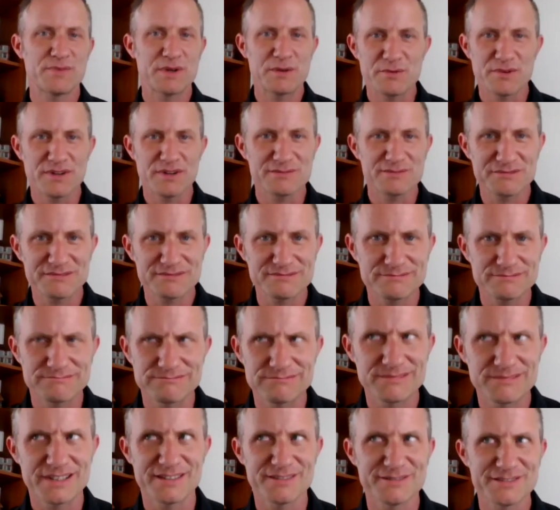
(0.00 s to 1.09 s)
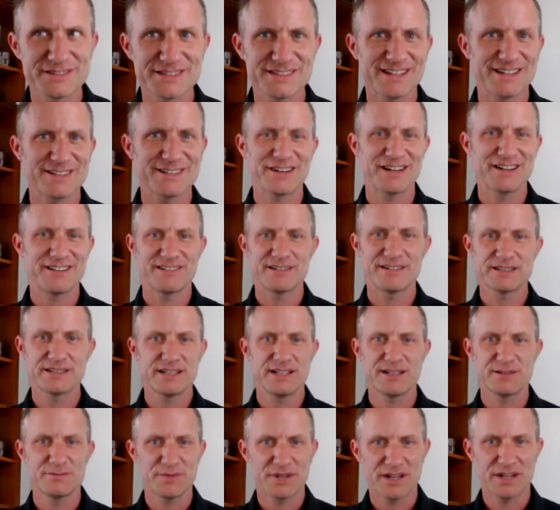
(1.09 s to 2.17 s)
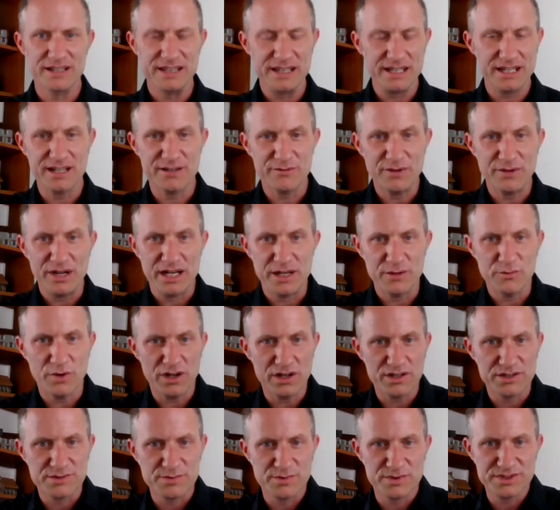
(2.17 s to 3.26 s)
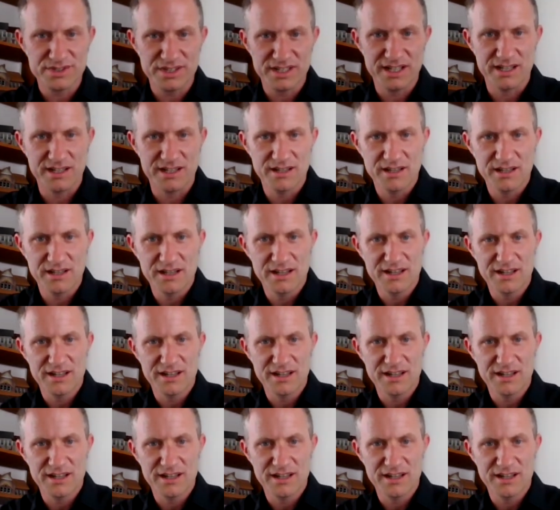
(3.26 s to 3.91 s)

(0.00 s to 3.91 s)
People are like, "Ooh, you know, is that a great idea?" But I think it really was, wasn't it?